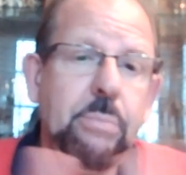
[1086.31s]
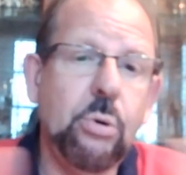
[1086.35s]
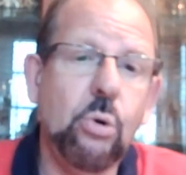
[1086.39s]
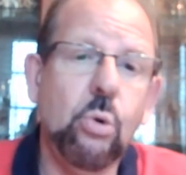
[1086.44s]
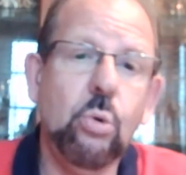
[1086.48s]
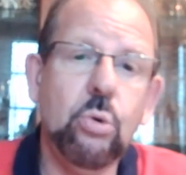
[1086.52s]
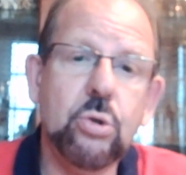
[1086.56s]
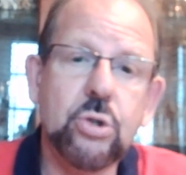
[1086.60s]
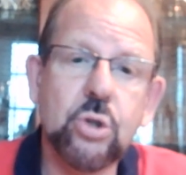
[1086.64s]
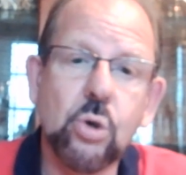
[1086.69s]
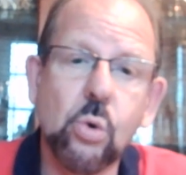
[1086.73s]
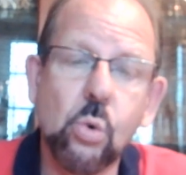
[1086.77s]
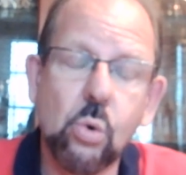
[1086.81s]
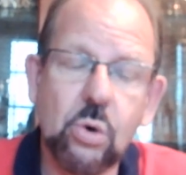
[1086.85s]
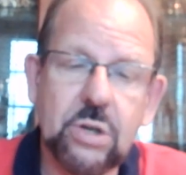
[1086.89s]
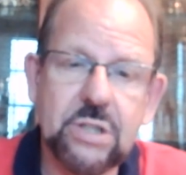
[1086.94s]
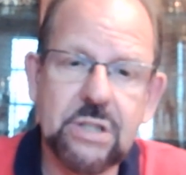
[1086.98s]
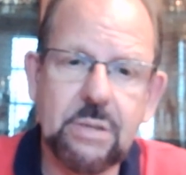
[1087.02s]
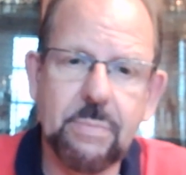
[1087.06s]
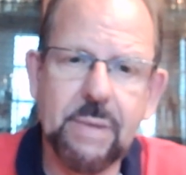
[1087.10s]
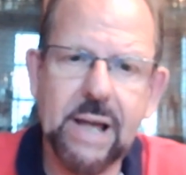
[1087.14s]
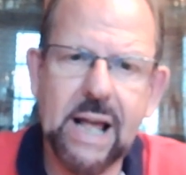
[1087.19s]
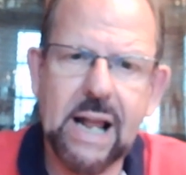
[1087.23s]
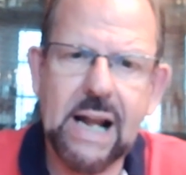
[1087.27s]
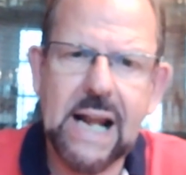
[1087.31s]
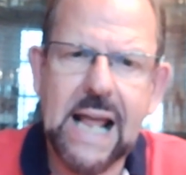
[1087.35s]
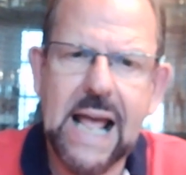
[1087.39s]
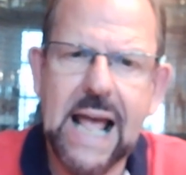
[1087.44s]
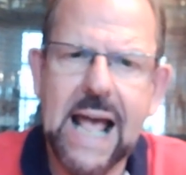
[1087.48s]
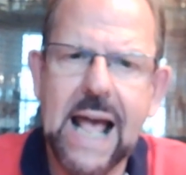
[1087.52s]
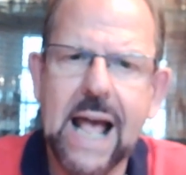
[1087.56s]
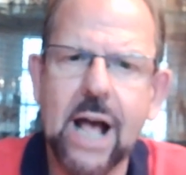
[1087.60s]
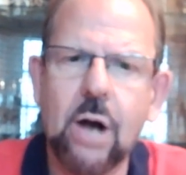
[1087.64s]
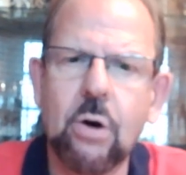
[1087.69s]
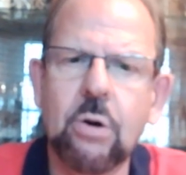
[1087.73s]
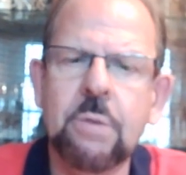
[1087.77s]
Paul talks about
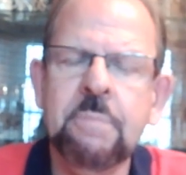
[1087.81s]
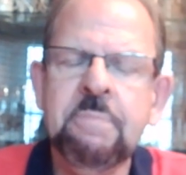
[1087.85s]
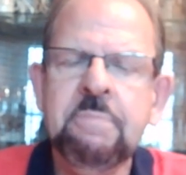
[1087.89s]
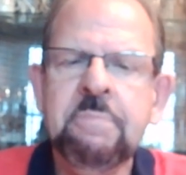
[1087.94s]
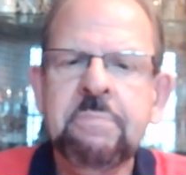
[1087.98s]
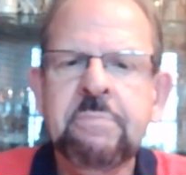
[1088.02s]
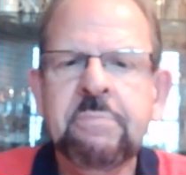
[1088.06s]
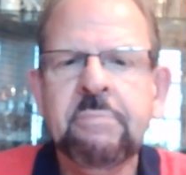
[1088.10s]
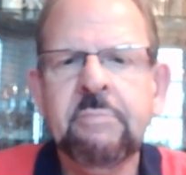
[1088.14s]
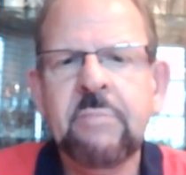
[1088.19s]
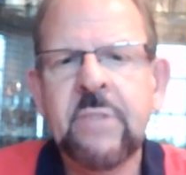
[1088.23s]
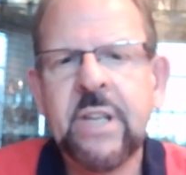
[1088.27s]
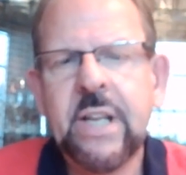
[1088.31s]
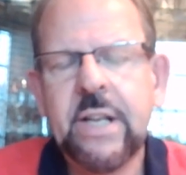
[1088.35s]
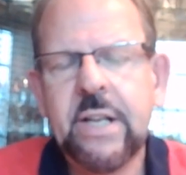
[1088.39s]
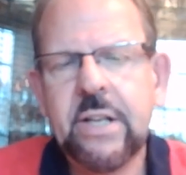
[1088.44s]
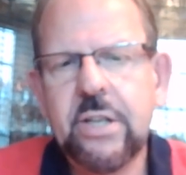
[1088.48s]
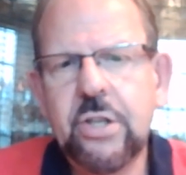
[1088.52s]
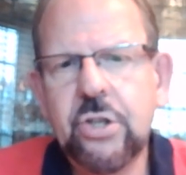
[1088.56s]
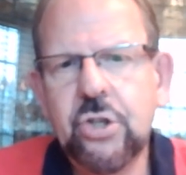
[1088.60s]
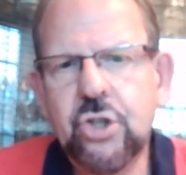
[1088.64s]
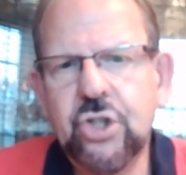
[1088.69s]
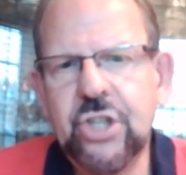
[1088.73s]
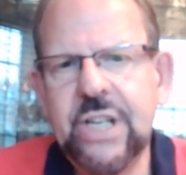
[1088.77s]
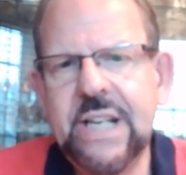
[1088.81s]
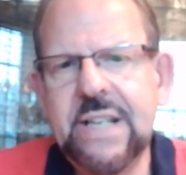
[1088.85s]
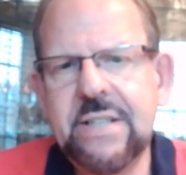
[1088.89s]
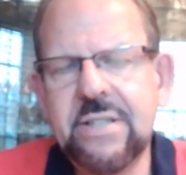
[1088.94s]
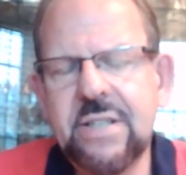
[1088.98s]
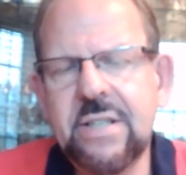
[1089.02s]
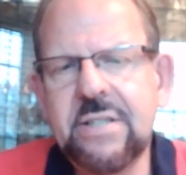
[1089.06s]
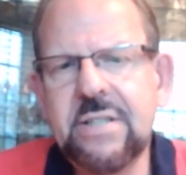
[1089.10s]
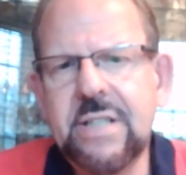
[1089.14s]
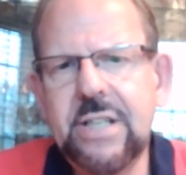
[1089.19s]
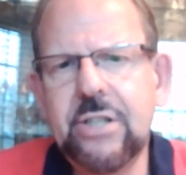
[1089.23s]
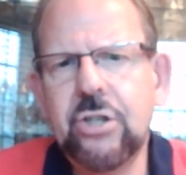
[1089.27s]
how
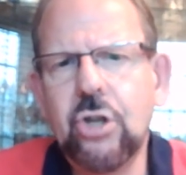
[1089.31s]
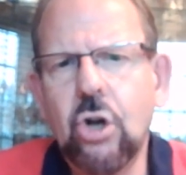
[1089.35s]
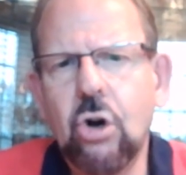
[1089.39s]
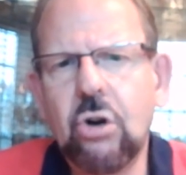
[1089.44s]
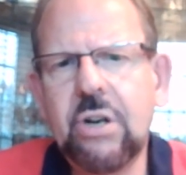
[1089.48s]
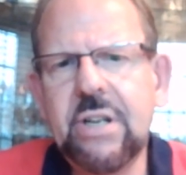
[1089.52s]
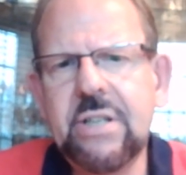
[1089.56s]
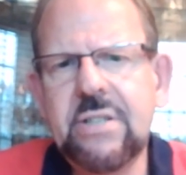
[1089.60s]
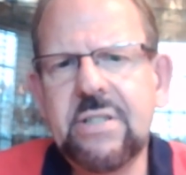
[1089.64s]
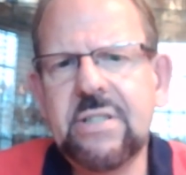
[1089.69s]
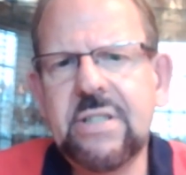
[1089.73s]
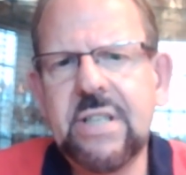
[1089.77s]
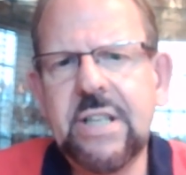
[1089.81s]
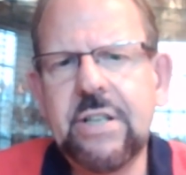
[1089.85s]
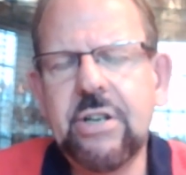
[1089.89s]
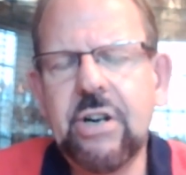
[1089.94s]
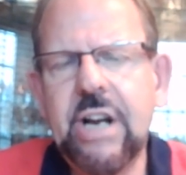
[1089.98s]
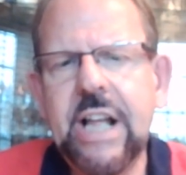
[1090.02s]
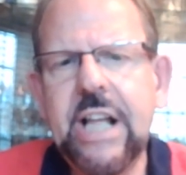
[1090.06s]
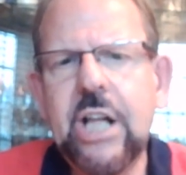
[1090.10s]
Jesus did not consider